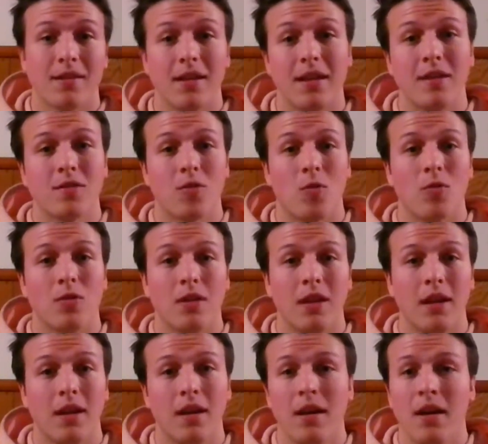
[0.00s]
It is
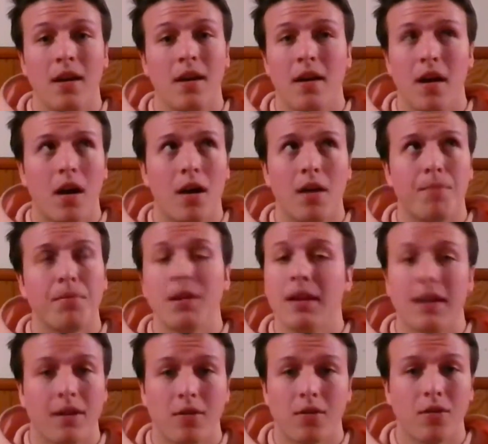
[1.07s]
only a
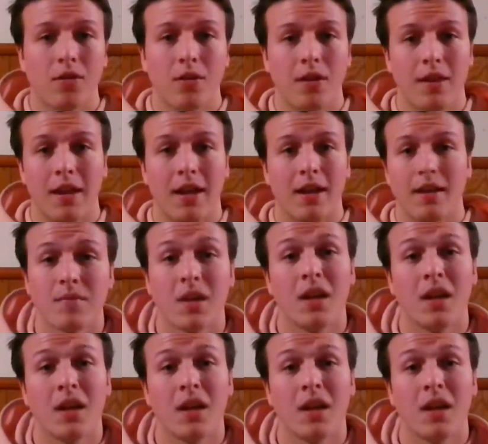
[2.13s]
political thing.